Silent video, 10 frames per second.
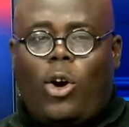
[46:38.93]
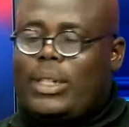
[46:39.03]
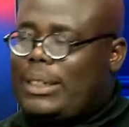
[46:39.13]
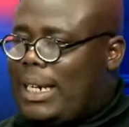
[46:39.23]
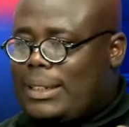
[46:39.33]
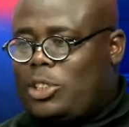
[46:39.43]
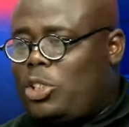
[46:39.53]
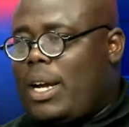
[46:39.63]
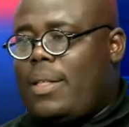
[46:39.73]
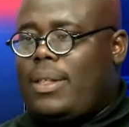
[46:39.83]
all the
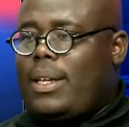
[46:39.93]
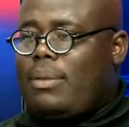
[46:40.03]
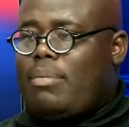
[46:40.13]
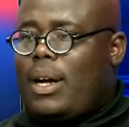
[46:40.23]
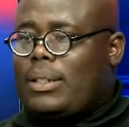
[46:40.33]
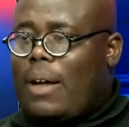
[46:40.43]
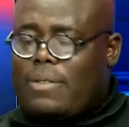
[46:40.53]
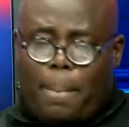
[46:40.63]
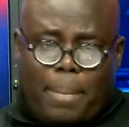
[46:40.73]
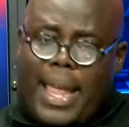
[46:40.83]
taxes you can think about.
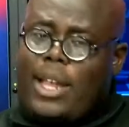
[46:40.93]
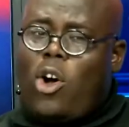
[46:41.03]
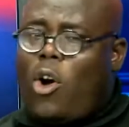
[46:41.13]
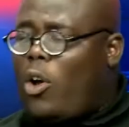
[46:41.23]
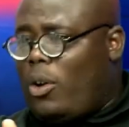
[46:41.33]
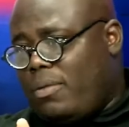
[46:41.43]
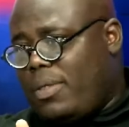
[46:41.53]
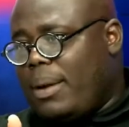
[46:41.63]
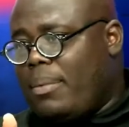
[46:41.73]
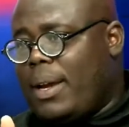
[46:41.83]
After paying all
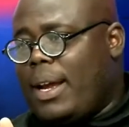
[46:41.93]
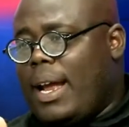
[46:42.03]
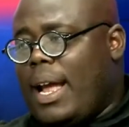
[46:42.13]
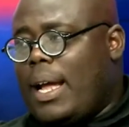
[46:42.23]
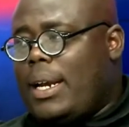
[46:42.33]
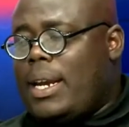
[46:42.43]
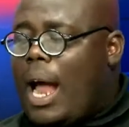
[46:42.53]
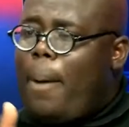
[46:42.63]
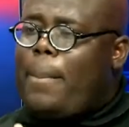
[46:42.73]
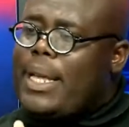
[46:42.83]
of them,
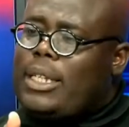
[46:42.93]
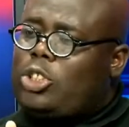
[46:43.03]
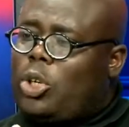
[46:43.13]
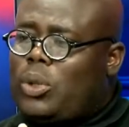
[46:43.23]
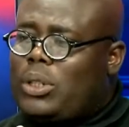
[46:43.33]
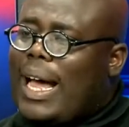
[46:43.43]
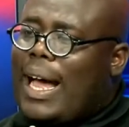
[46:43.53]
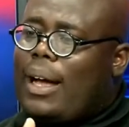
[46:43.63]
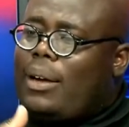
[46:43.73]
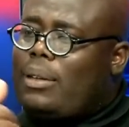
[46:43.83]
now being told
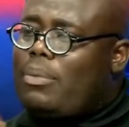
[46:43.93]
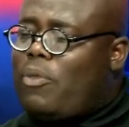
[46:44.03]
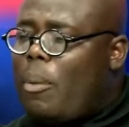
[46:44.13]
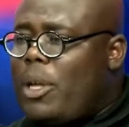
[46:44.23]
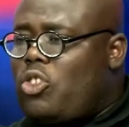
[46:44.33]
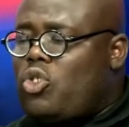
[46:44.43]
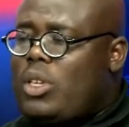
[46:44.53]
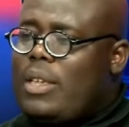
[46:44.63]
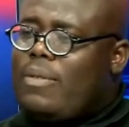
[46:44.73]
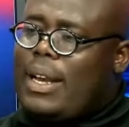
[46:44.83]
that for me
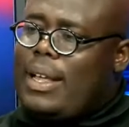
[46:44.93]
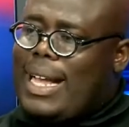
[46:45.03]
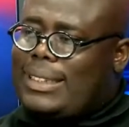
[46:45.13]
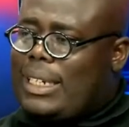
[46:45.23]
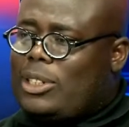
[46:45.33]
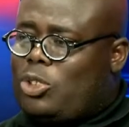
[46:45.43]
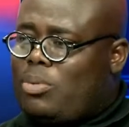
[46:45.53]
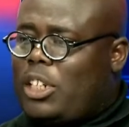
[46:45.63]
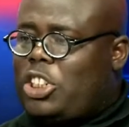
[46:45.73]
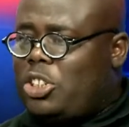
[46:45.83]
to give any access
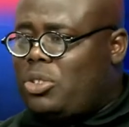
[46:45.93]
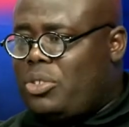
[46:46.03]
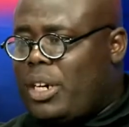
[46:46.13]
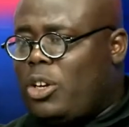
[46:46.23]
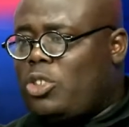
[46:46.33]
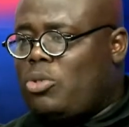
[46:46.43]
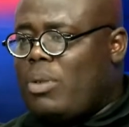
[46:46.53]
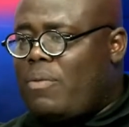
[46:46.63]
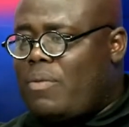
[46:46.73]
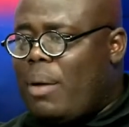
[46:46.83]
to my children or to
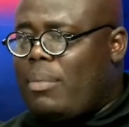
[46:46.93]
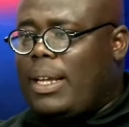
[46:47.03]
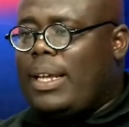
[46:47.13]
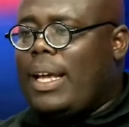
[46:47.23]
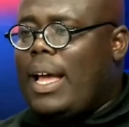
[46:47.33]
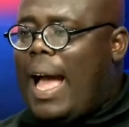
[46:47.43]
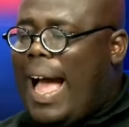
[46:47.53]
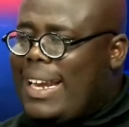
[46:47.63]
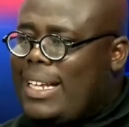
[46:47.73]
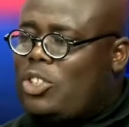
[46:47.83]
my family,
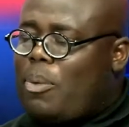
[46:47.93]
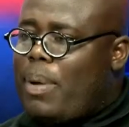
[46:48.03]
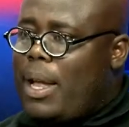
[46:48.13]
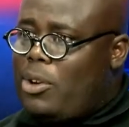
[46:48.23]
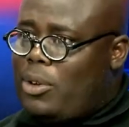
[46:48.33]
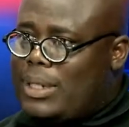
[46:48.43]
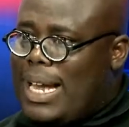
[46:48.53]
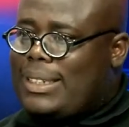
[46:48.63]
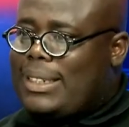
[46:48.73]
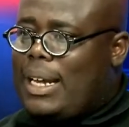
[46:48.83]
I need to pay
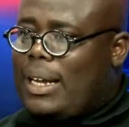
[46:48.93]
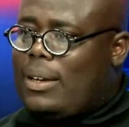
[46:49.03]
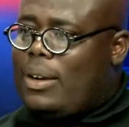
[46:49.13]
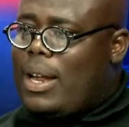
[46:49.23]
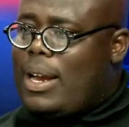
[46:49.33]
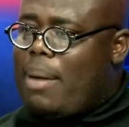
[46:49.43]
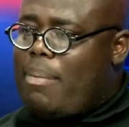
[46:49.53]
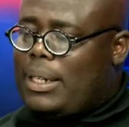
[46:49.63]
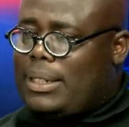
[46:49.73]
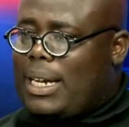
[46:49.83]
those as
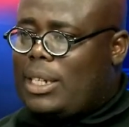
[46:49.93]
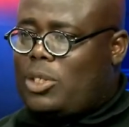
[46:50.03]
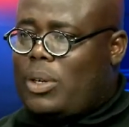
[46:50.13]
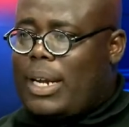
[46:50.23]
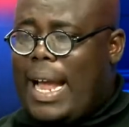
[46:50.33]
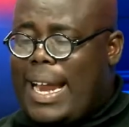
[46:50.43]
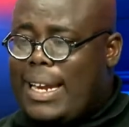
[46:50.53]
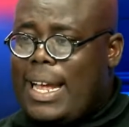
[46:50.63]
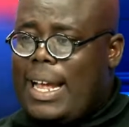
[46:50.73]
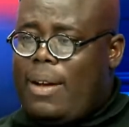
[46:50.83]
that much tax on it.
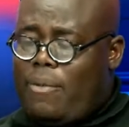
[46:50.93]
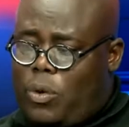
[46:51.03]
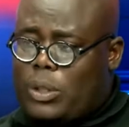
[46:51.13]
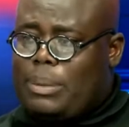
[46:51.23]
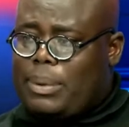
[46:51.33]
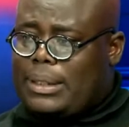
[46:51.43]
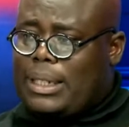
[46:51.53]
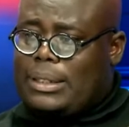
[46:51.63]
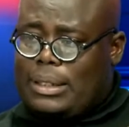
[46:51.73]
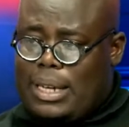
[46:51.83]
And
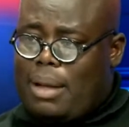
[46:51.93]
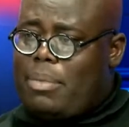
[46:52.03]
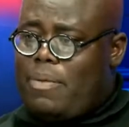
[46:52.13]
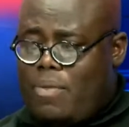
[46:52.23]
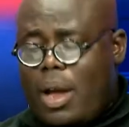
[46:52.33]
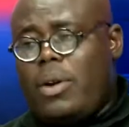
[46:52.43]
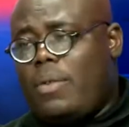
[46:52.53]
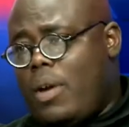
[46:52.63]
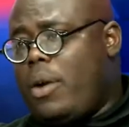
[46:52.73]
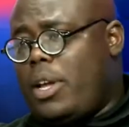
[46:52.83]
40% can be
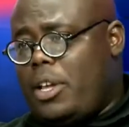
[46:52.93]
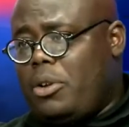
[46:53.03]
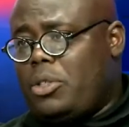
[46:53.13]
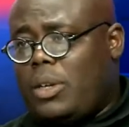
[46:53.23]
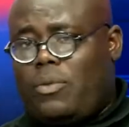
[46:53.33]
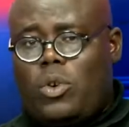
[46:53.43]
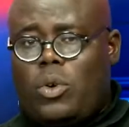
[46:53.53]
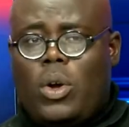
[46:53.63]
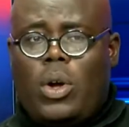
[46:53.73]
very, very huge. If